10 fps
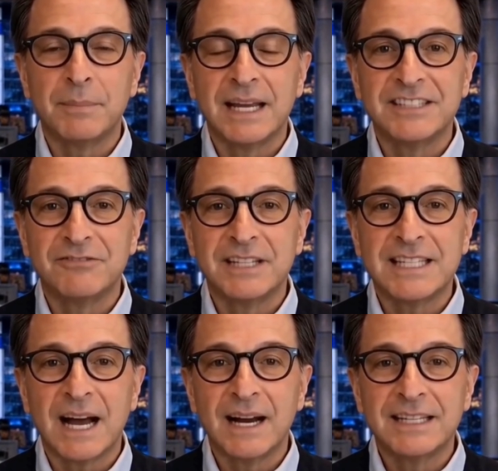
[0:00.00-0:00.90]
Because if it
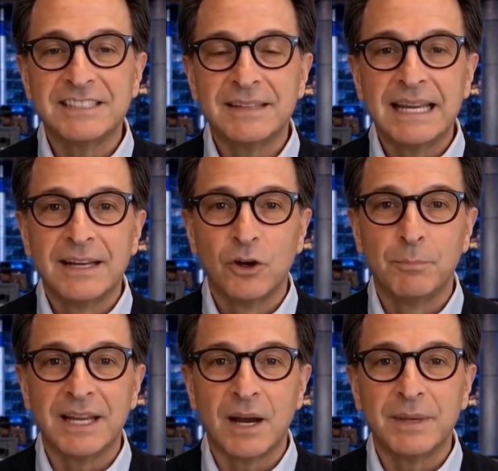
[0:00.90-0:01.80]
does, then it could
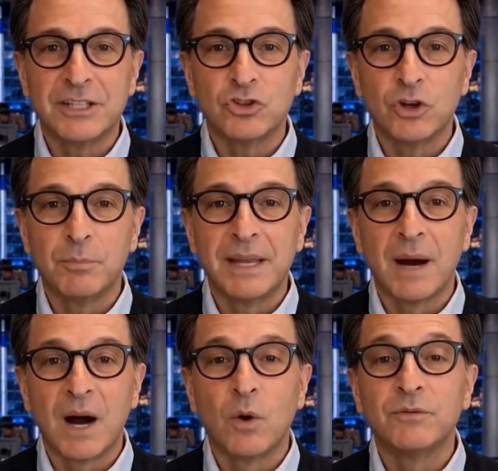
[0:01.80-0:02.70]
become extremely
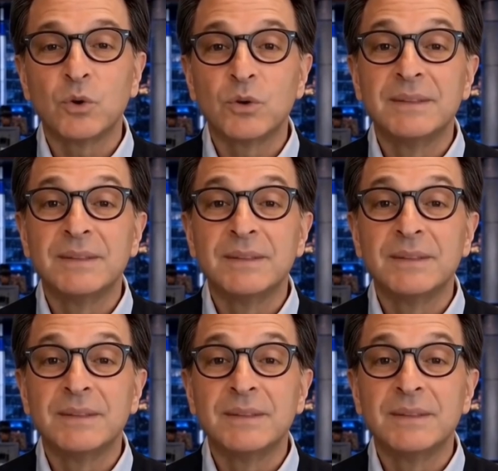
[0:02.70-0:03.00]
powerful.